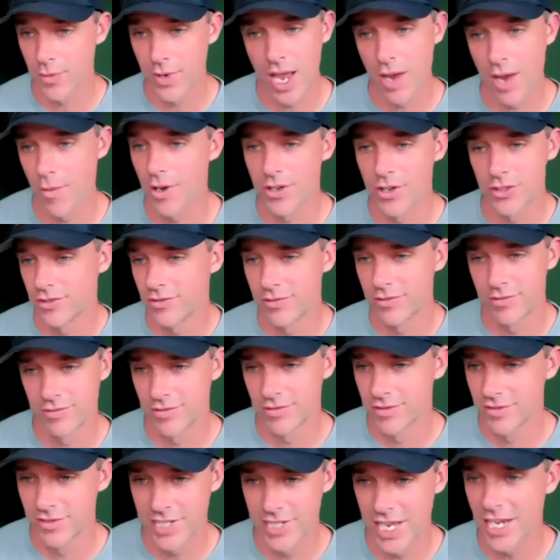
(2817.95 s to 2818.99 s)
i watched
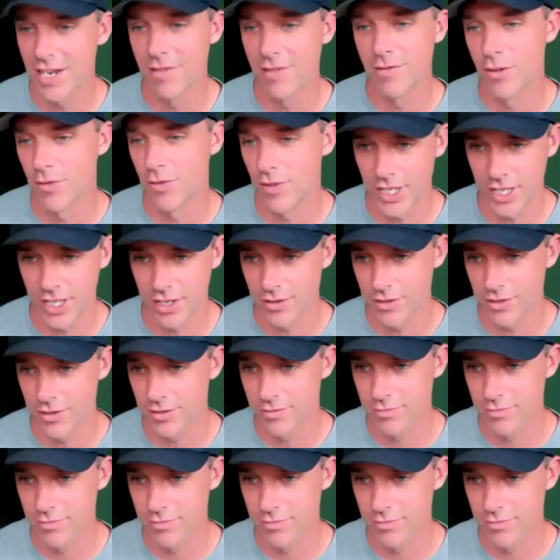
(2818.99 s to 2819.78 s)
10 of your videos